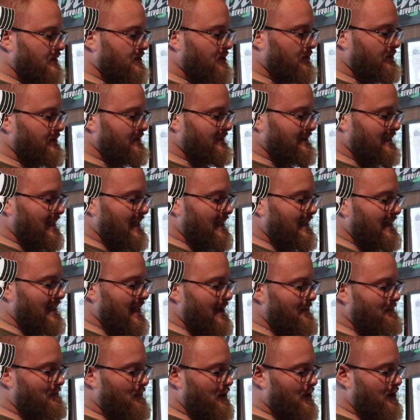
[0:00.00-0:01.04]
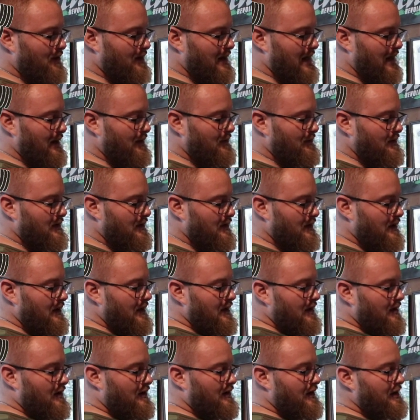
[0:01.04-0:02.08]
So he's taking that bar out.
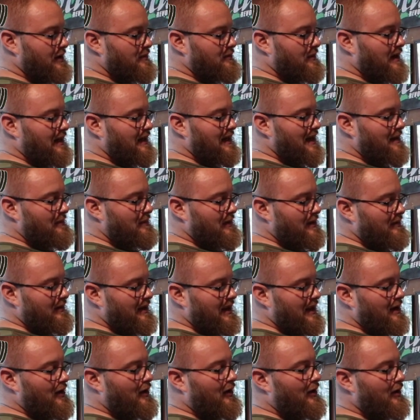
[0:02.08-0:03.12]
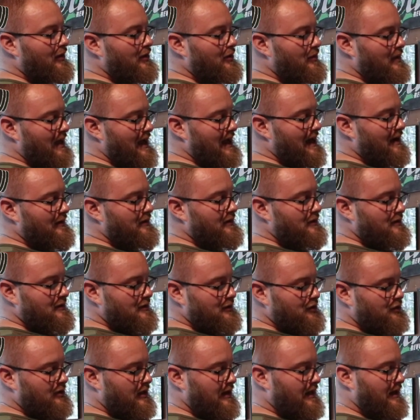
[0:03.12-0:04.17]
All right, you might not be able to get all the way out. You're
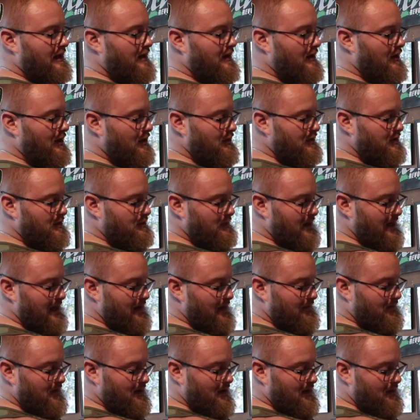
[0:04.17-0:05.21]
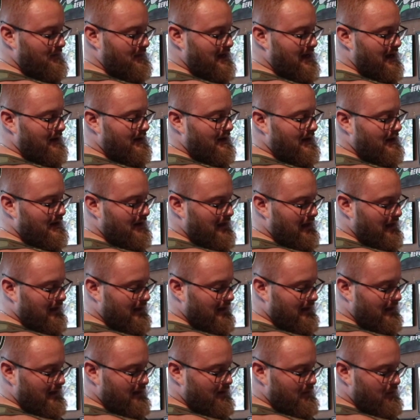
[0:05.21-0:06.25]
going to try to get close. You might have to come down on a
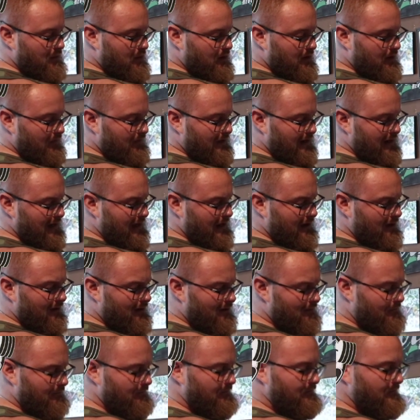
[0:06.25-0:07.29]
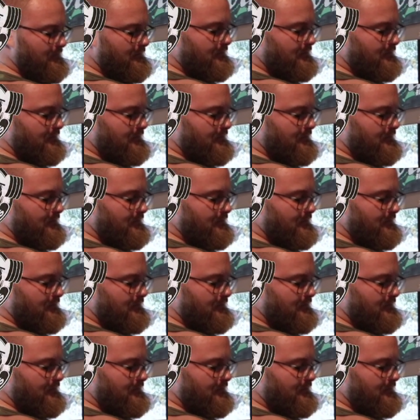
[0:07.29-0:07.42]
little more of an angle,